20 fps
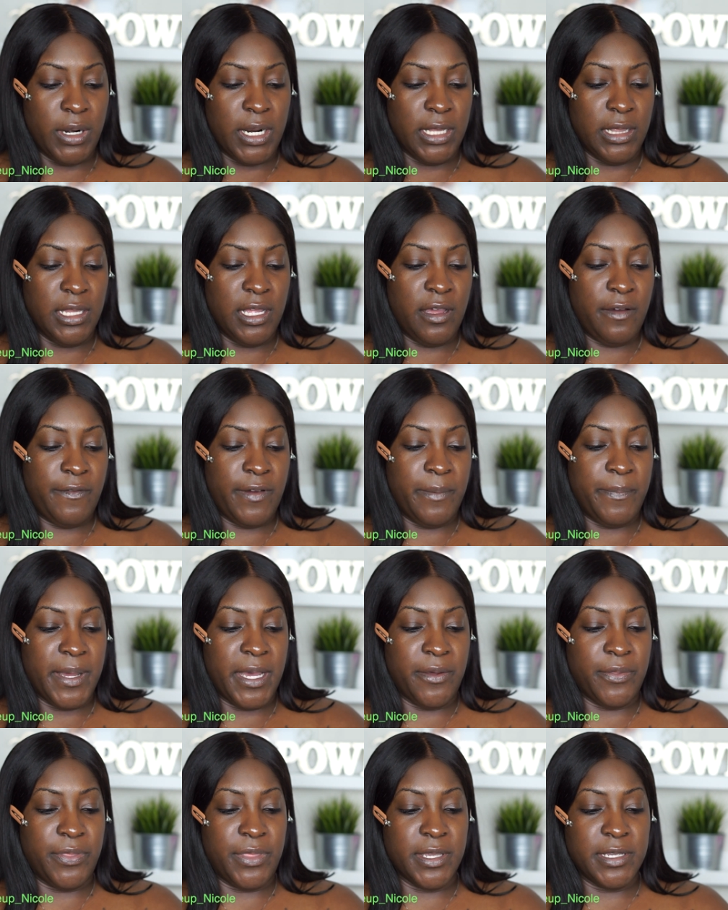What I love
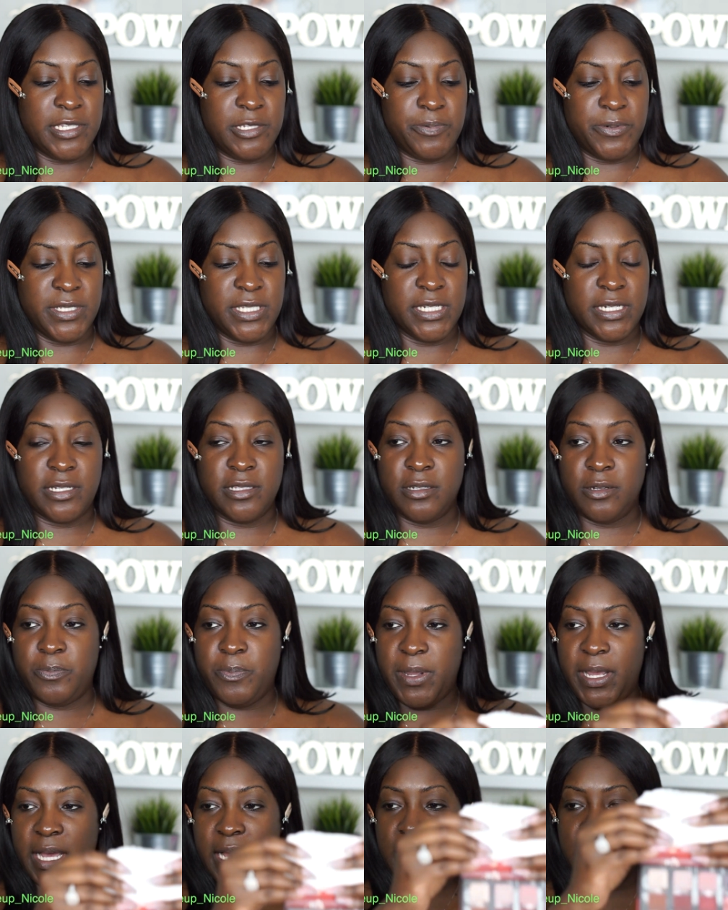about this
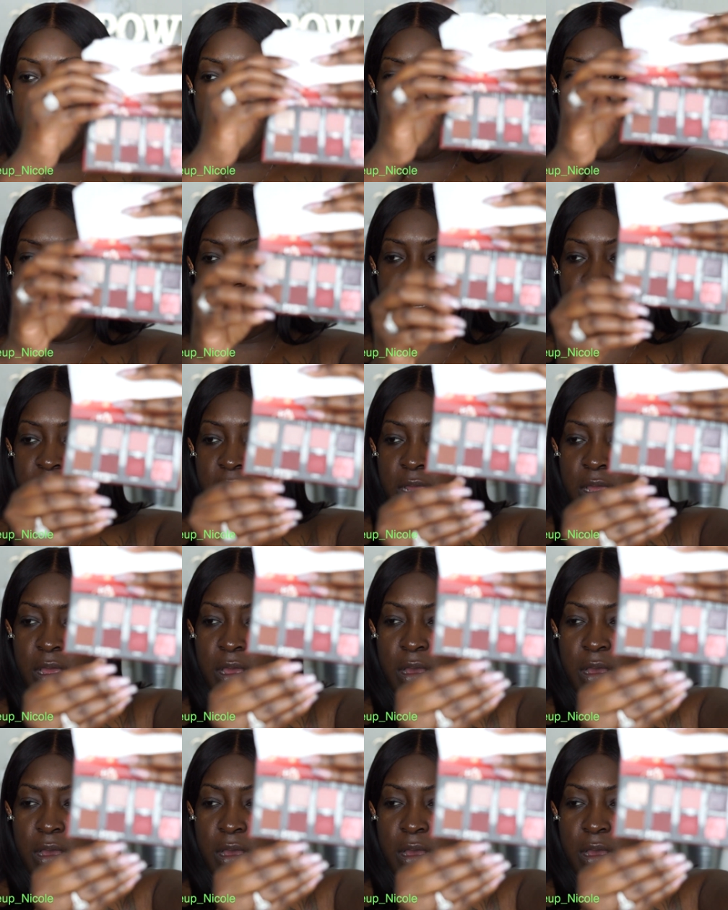particular palette,